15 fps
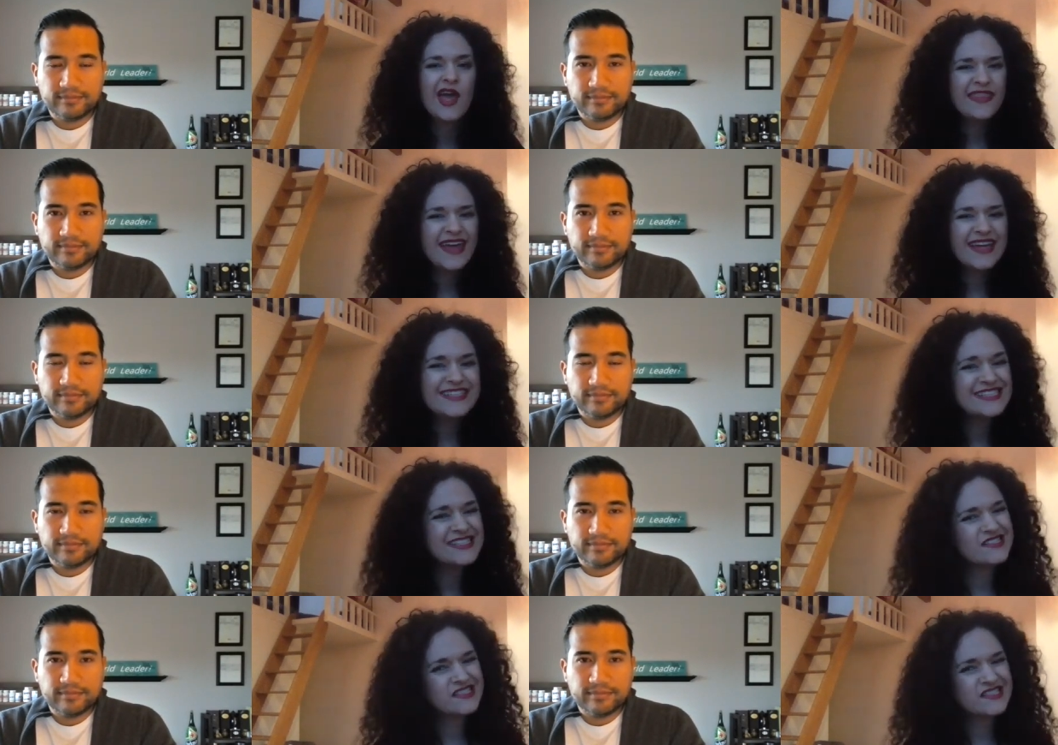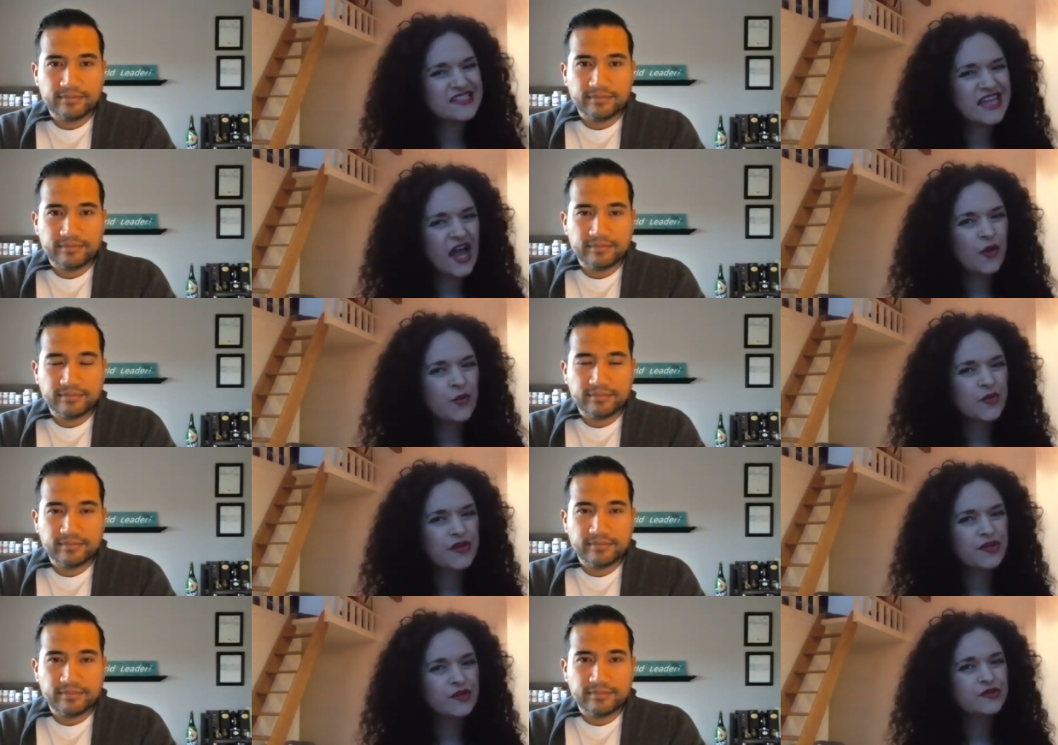Speaker 1: that doesn't
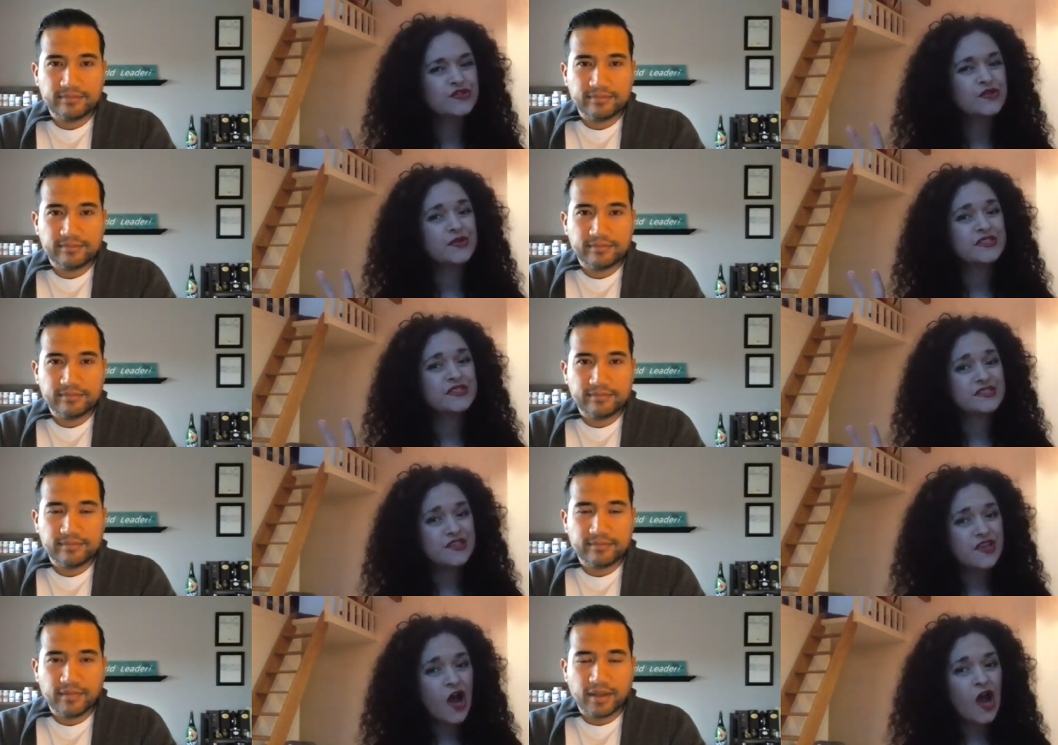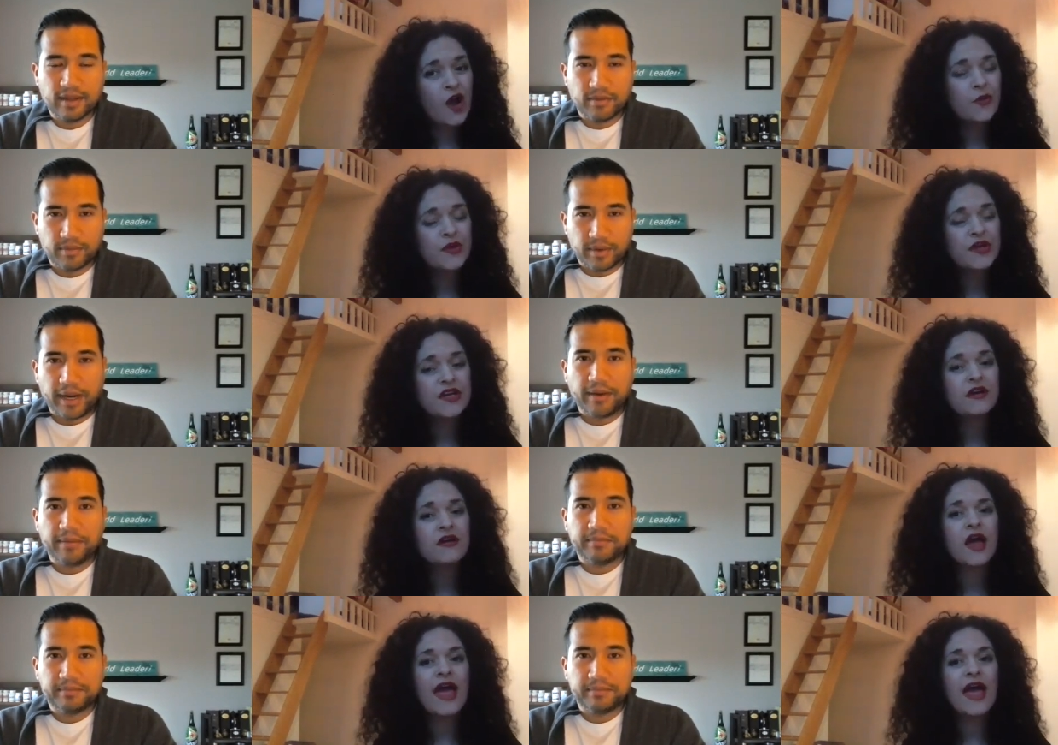sound real, so it's not real.
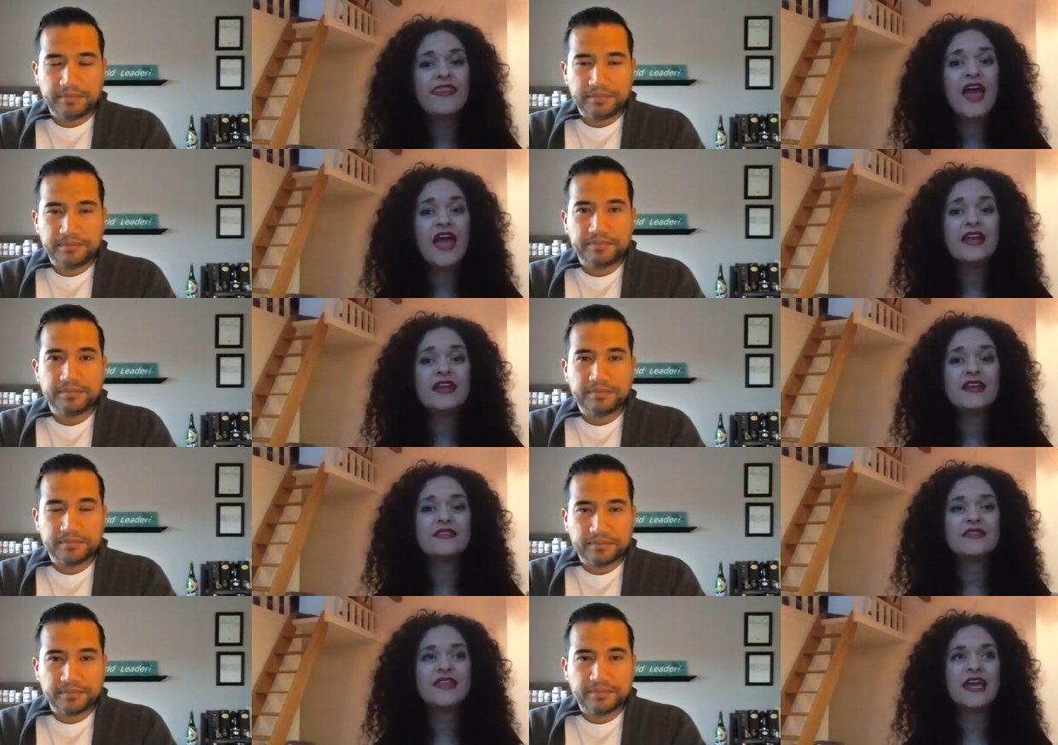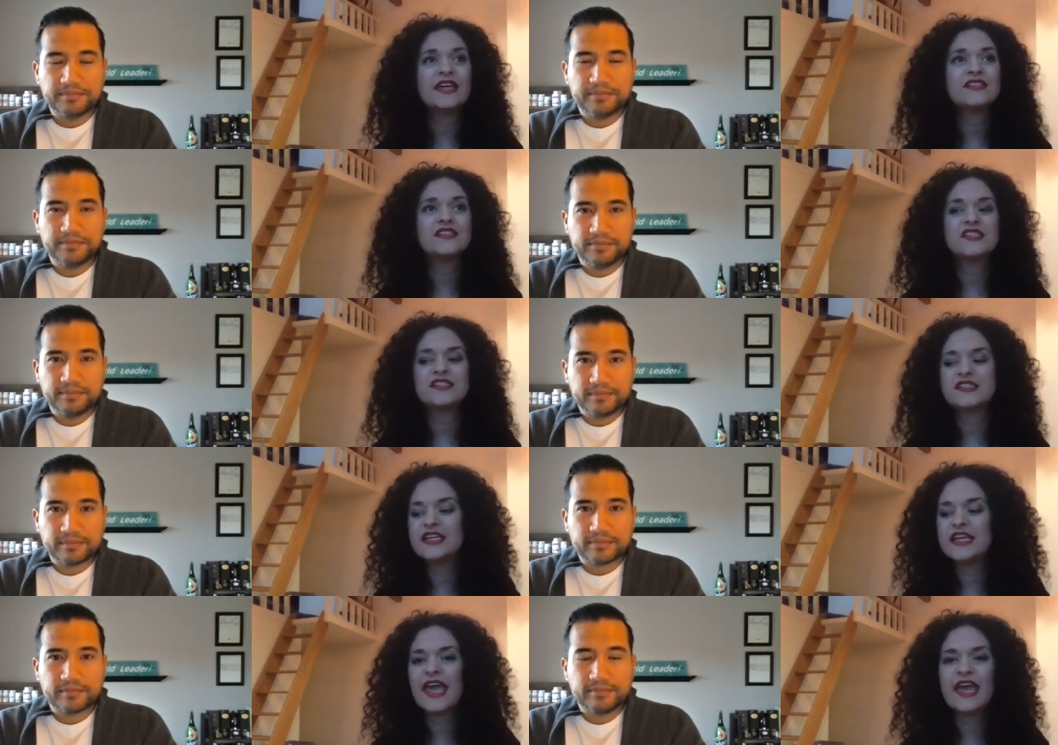And then they
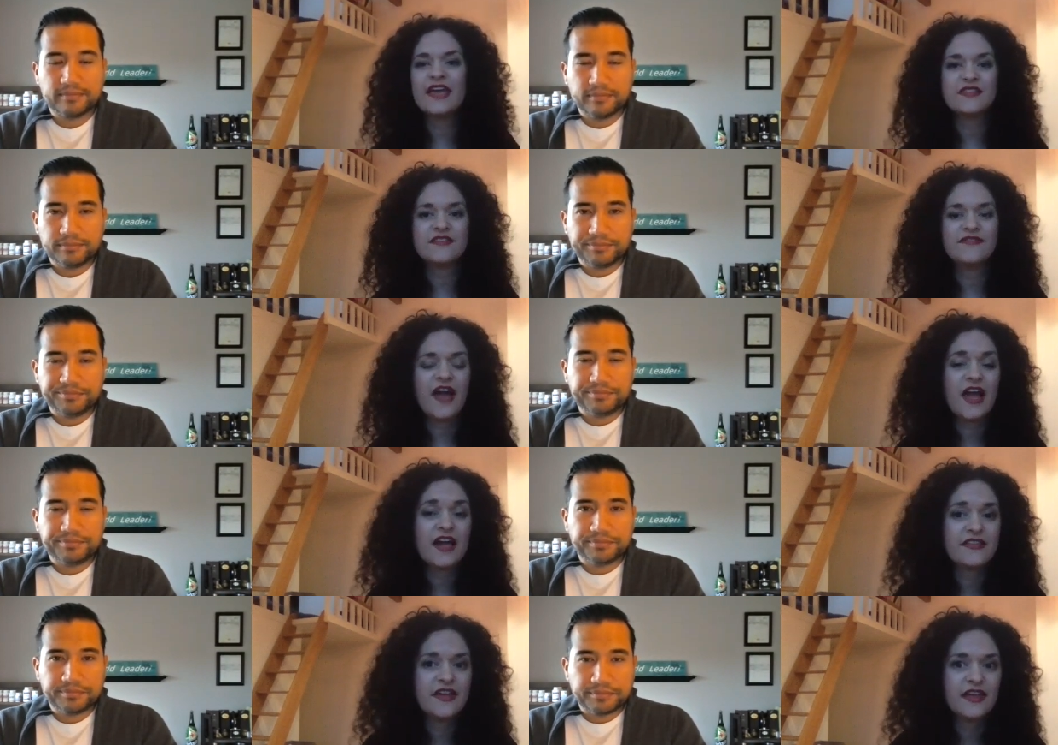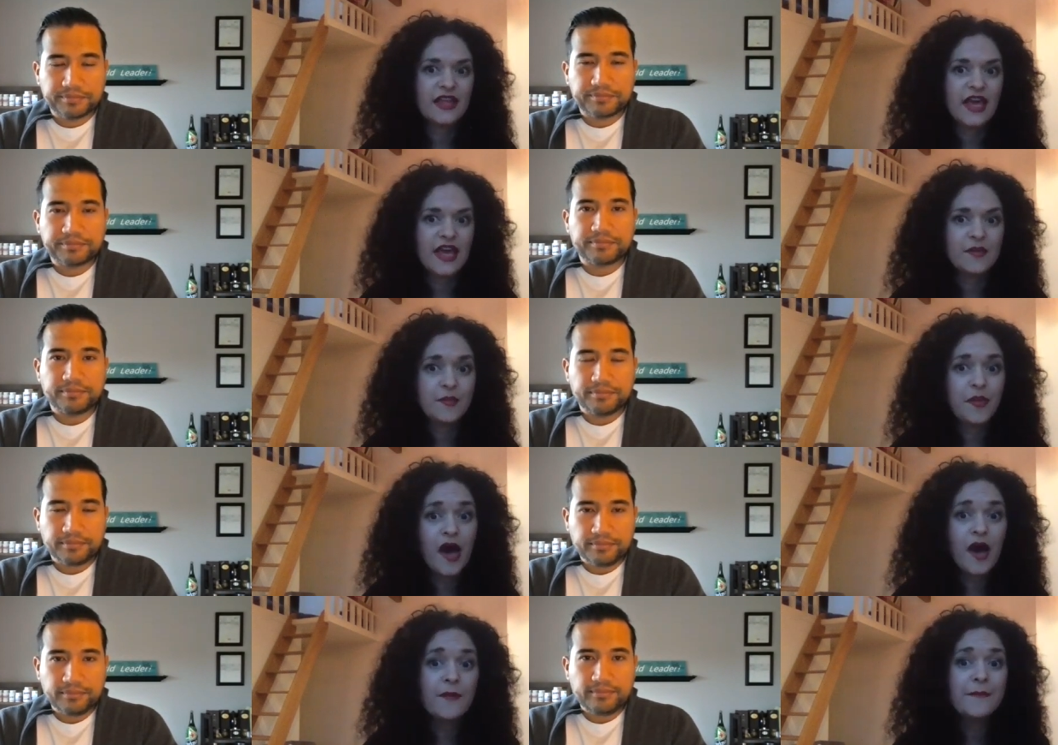just negate the fact that like
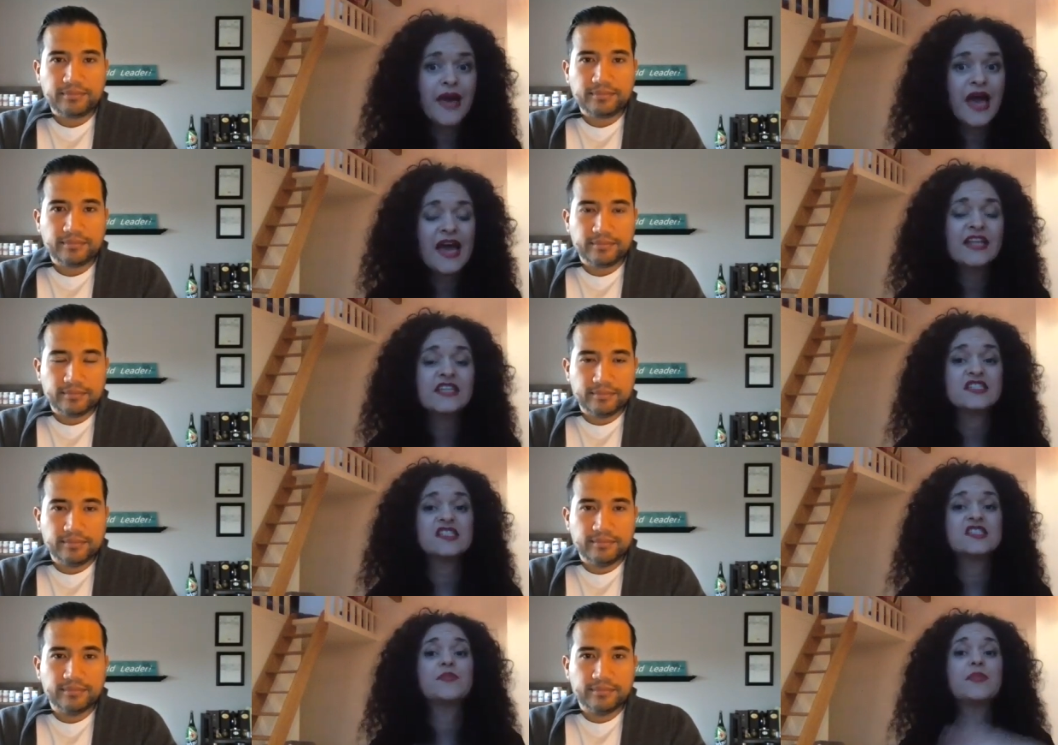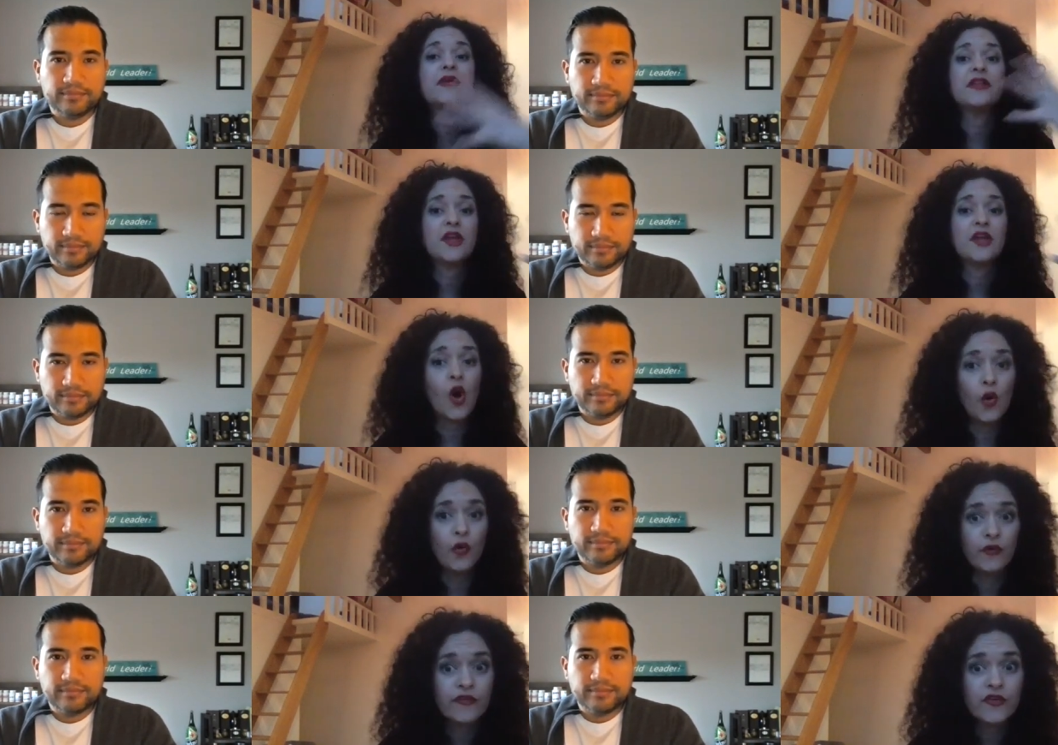PubMed is spilling
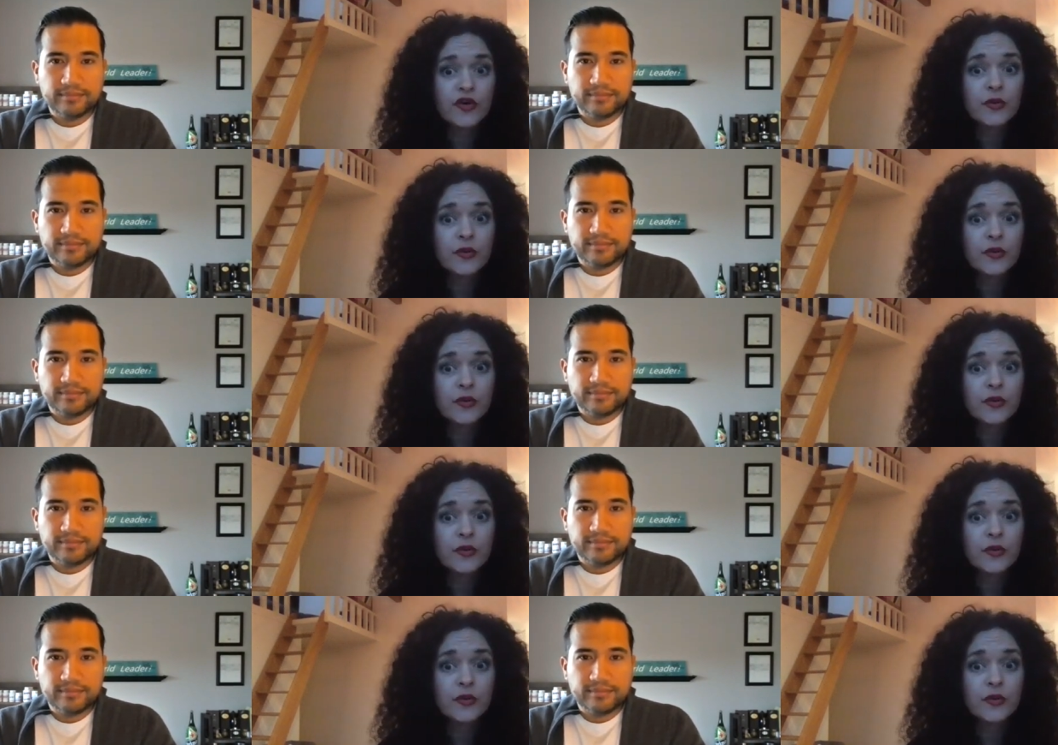over